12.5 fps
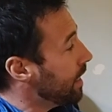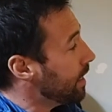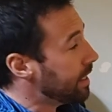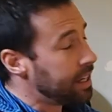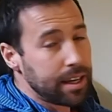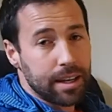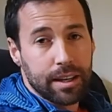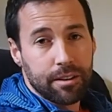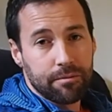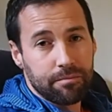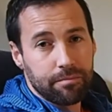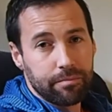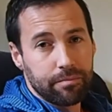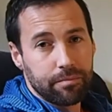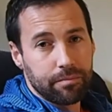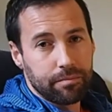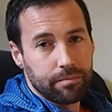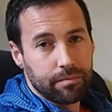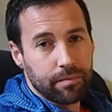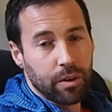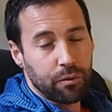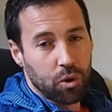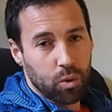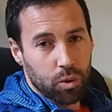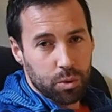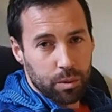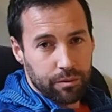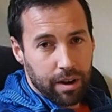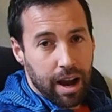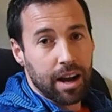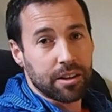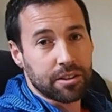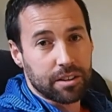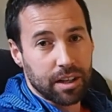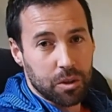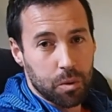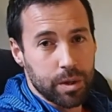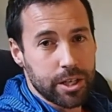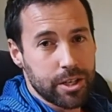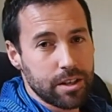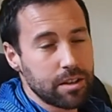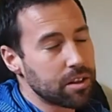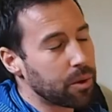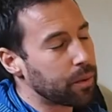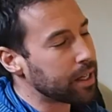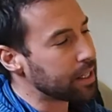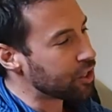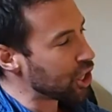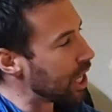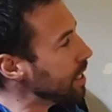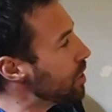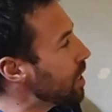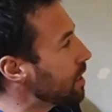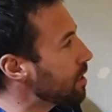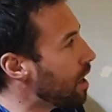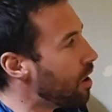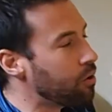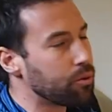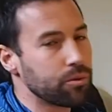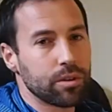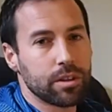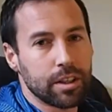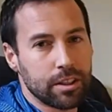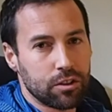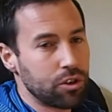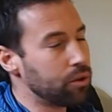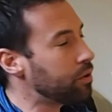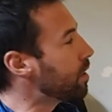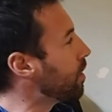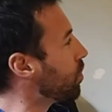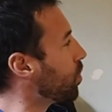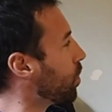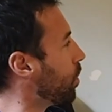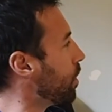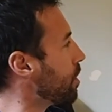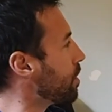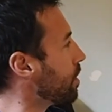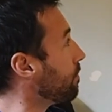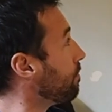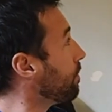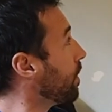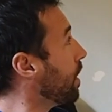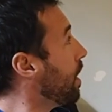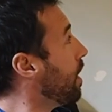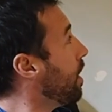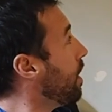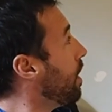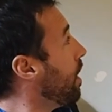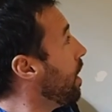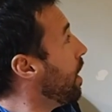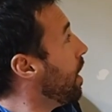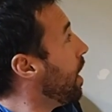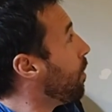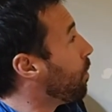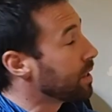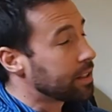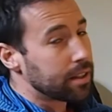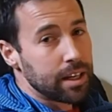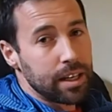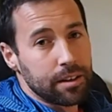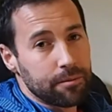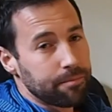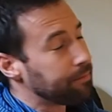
kiki. Of course we've asked a question, so we're going to change our tone and turn it into a question. Once again,